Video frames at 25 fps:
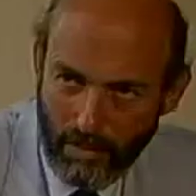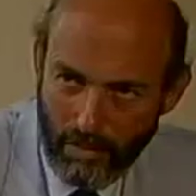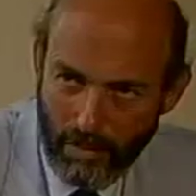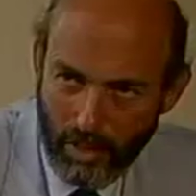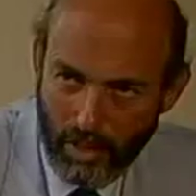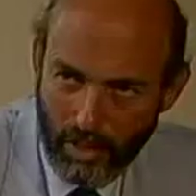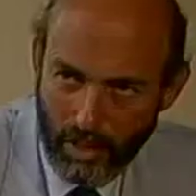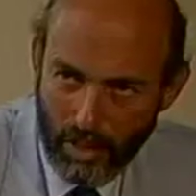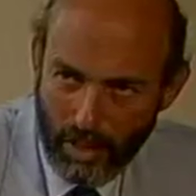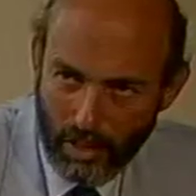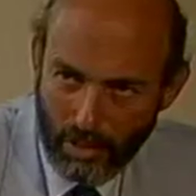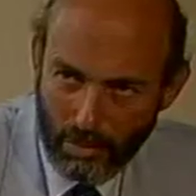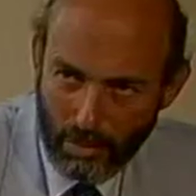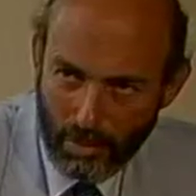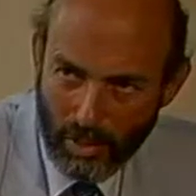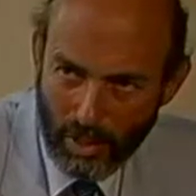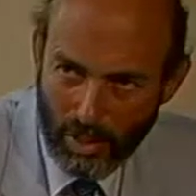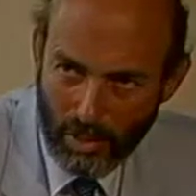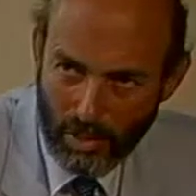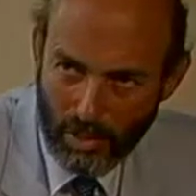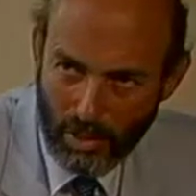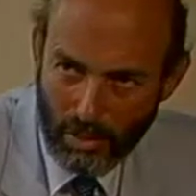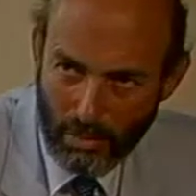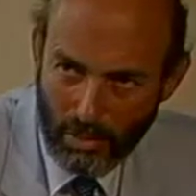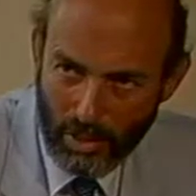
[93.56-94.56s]
I feel those
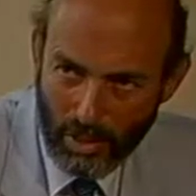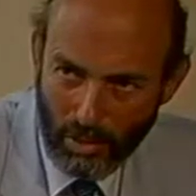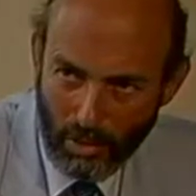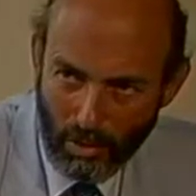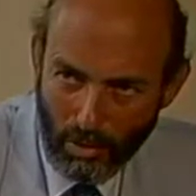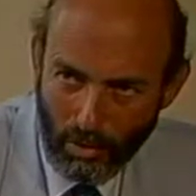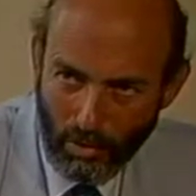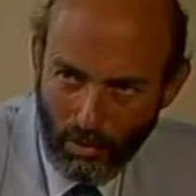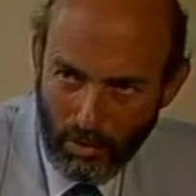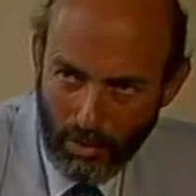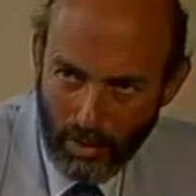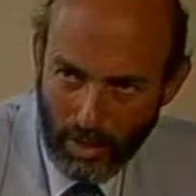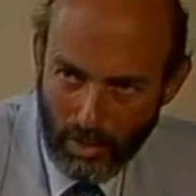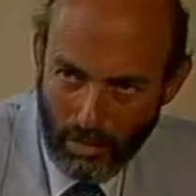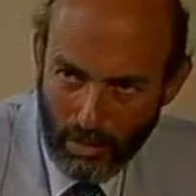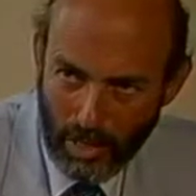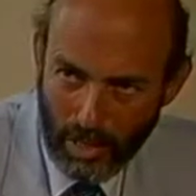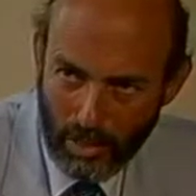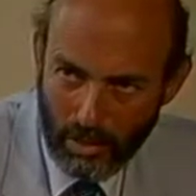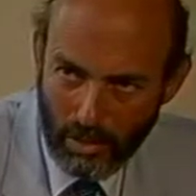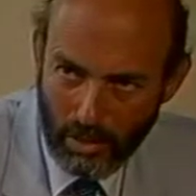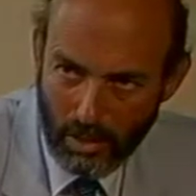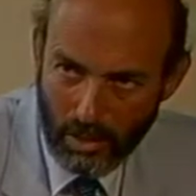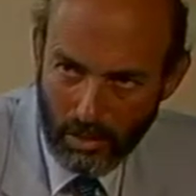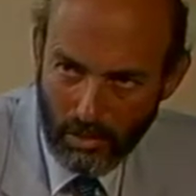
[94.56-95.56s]
words to be awfully
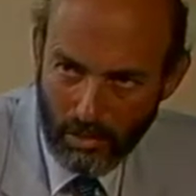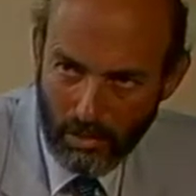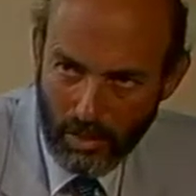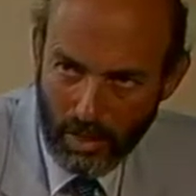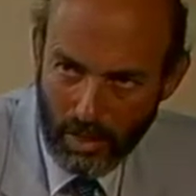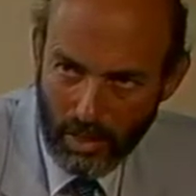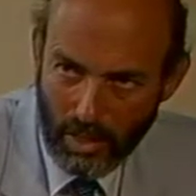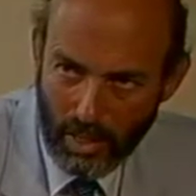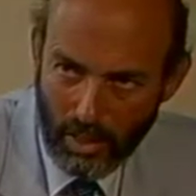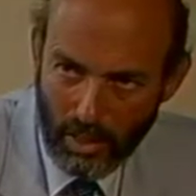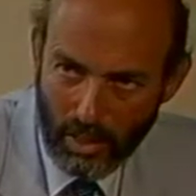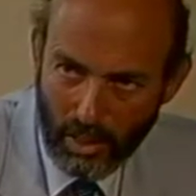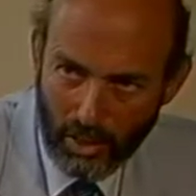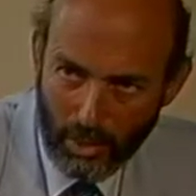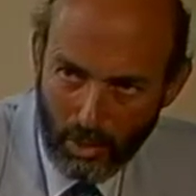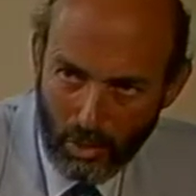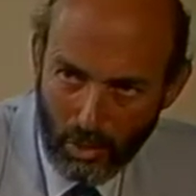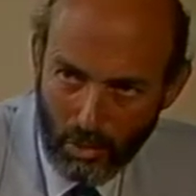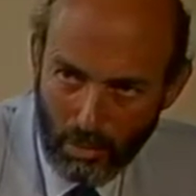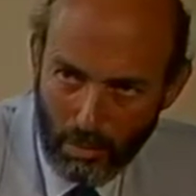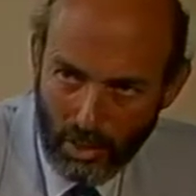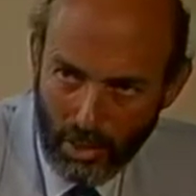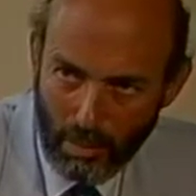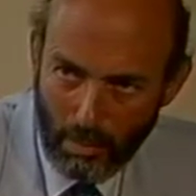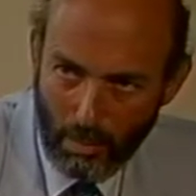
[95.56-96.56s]
emotive and I think
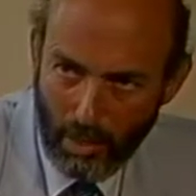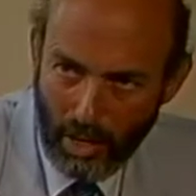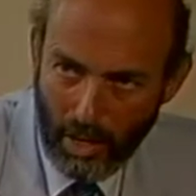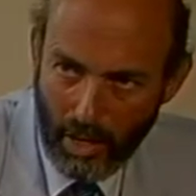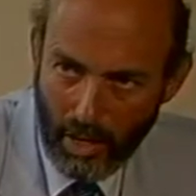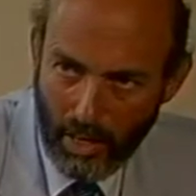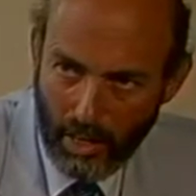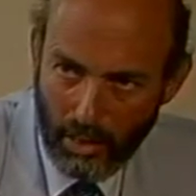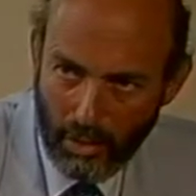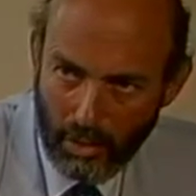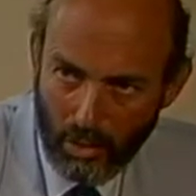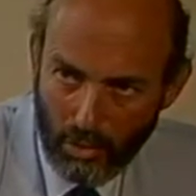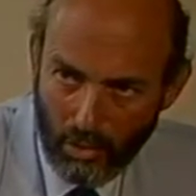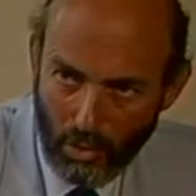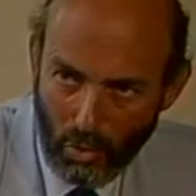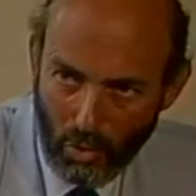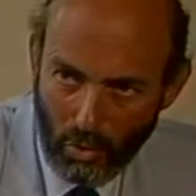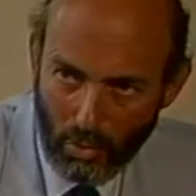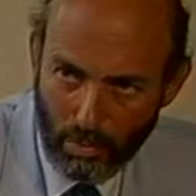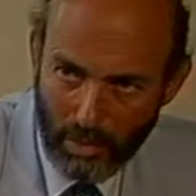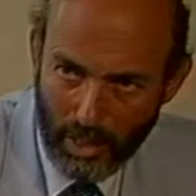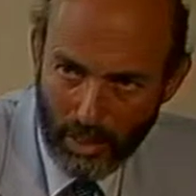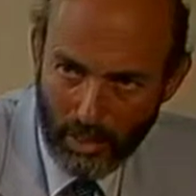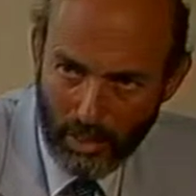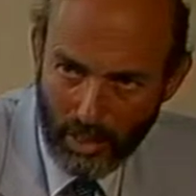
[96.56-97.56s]
could be applied to
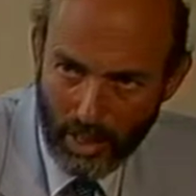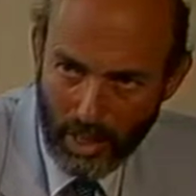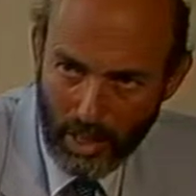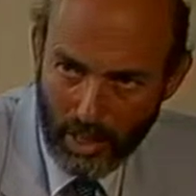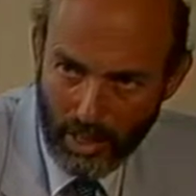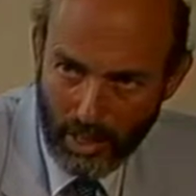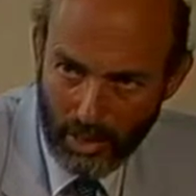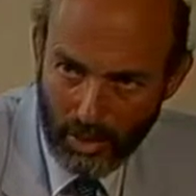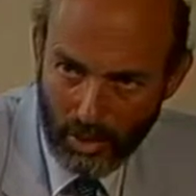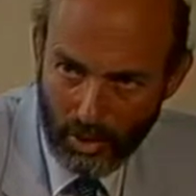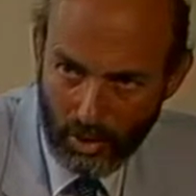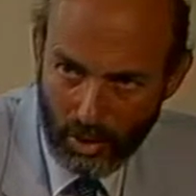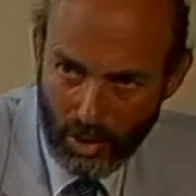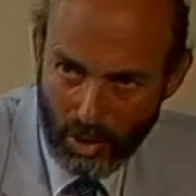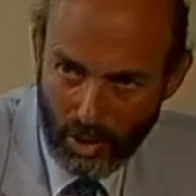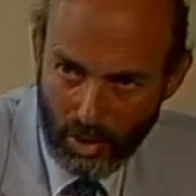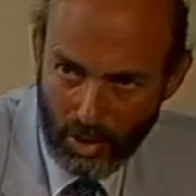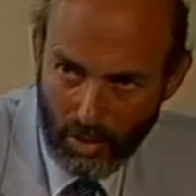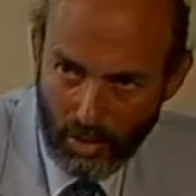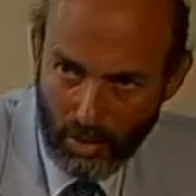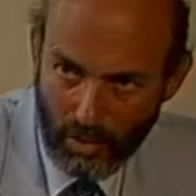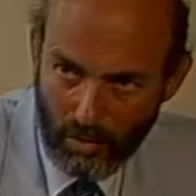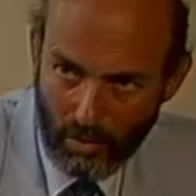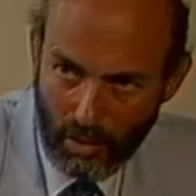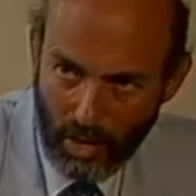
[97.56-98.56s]
almost any
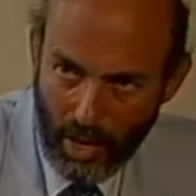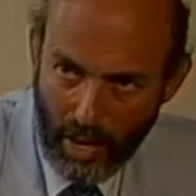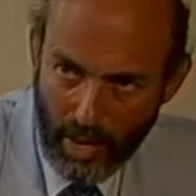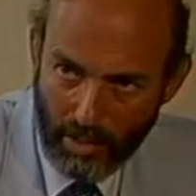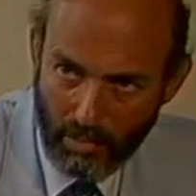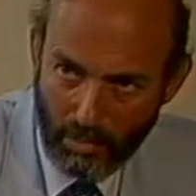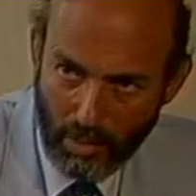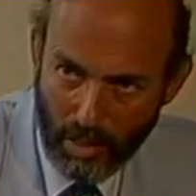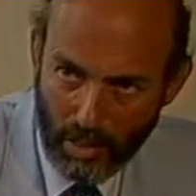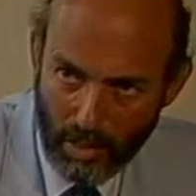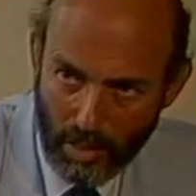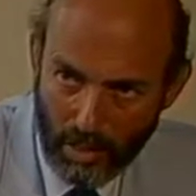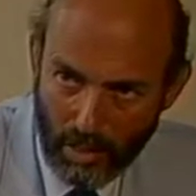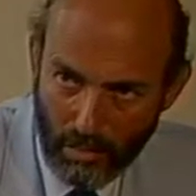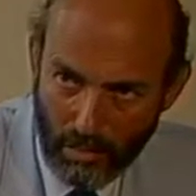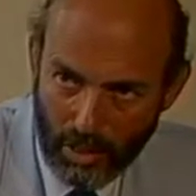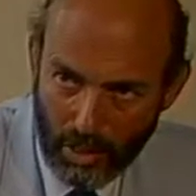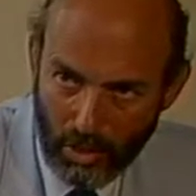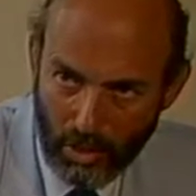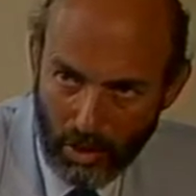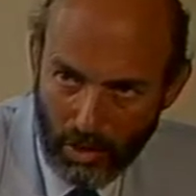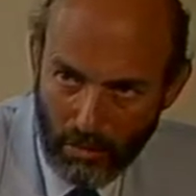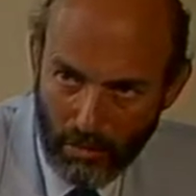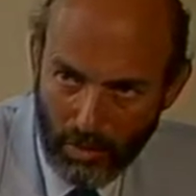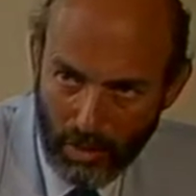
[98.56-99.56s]
scene of life, whether they be
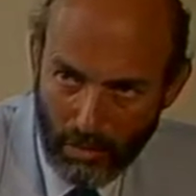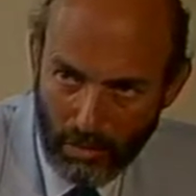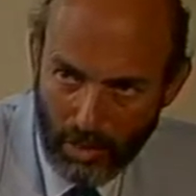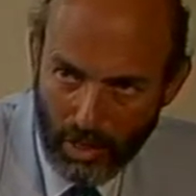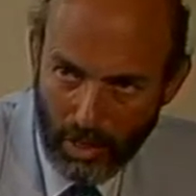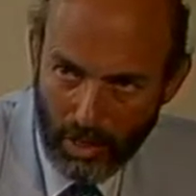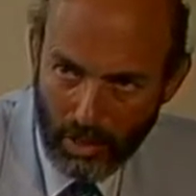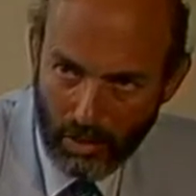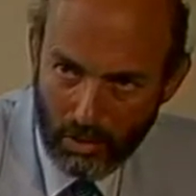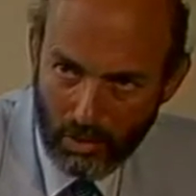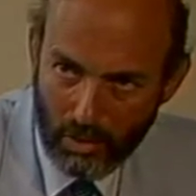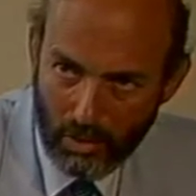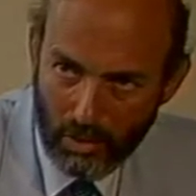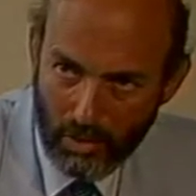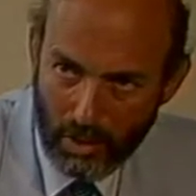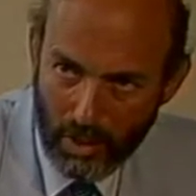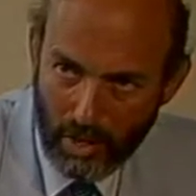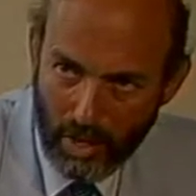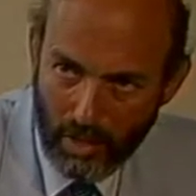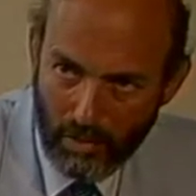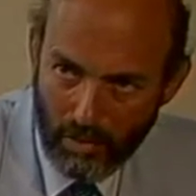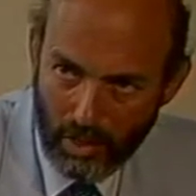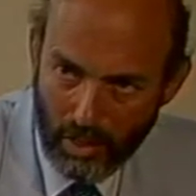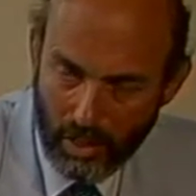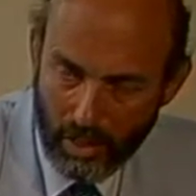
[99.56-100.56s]
coffee bars or
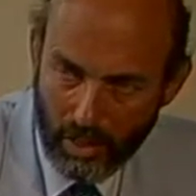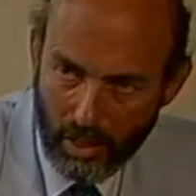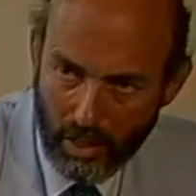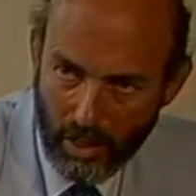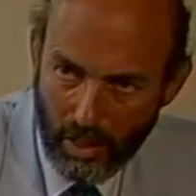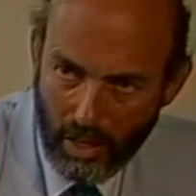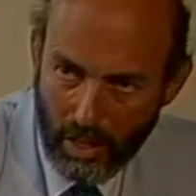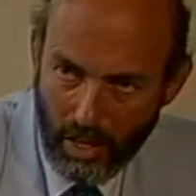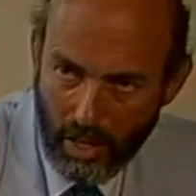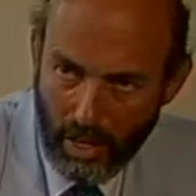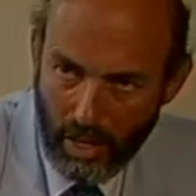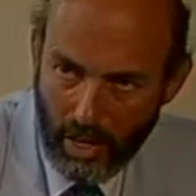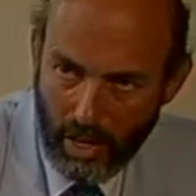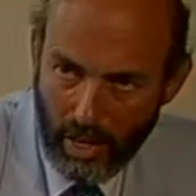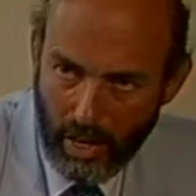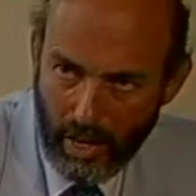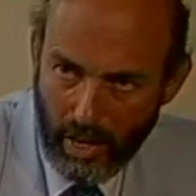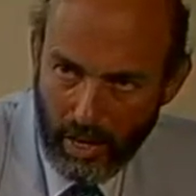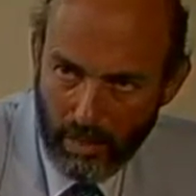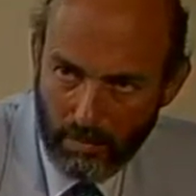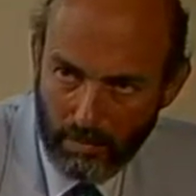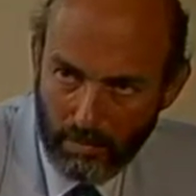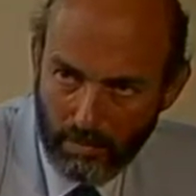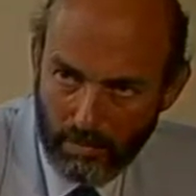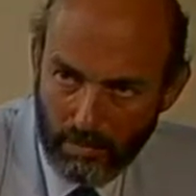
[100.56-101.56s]
wherever.
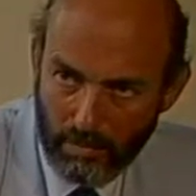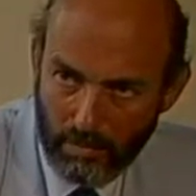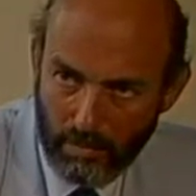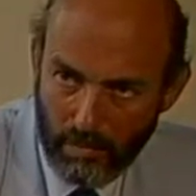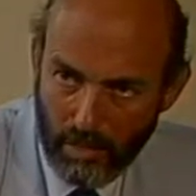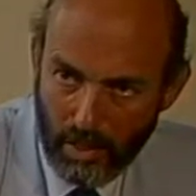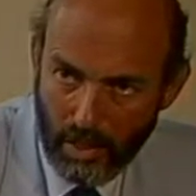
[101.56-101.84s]
Um,